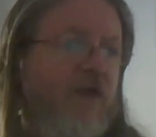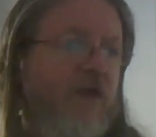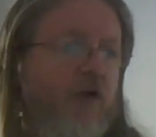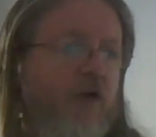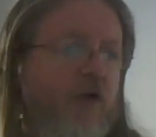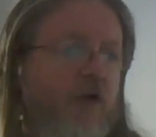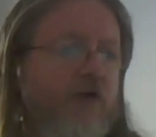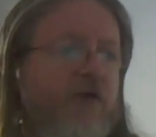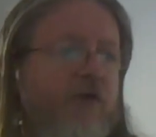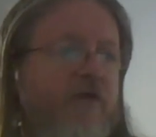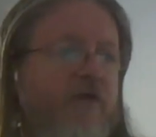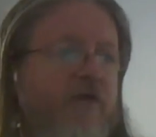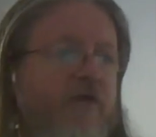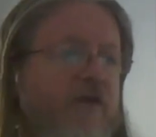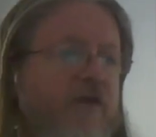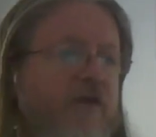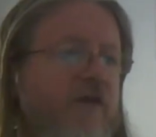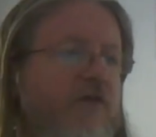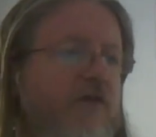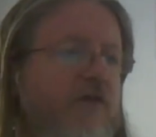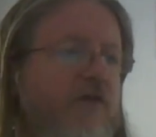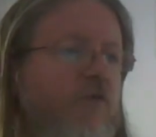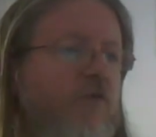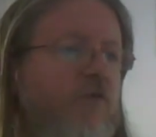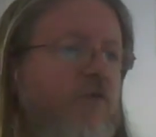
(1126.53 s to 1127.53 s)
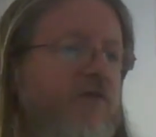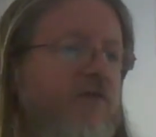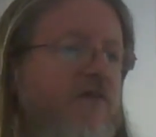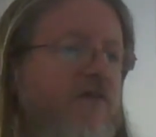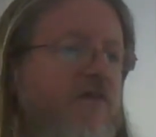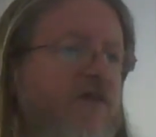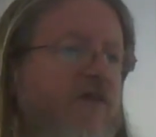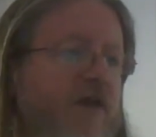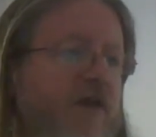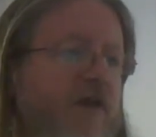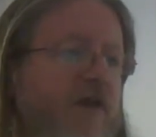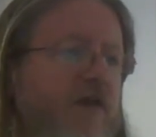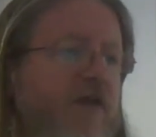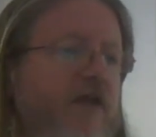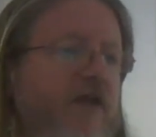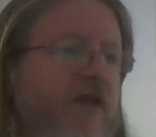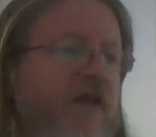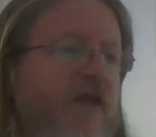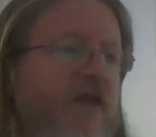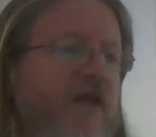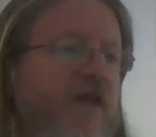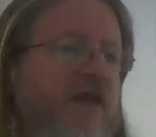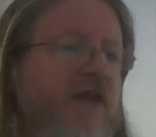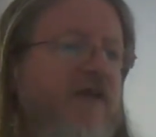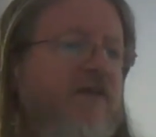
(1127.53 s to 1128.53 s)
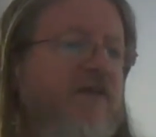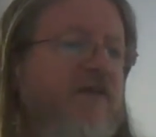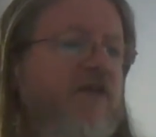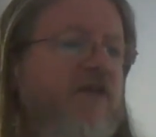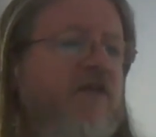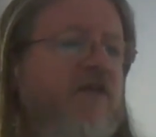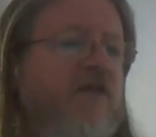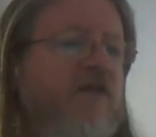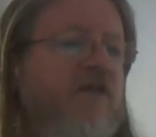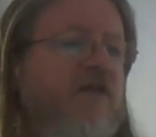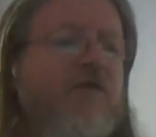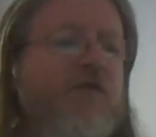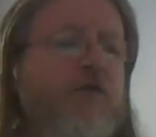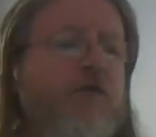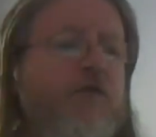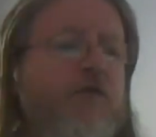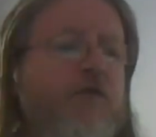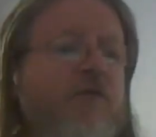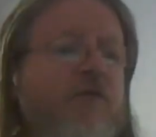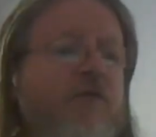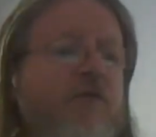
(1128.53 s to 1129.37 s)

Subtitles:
Another thing that you want to take is the telephone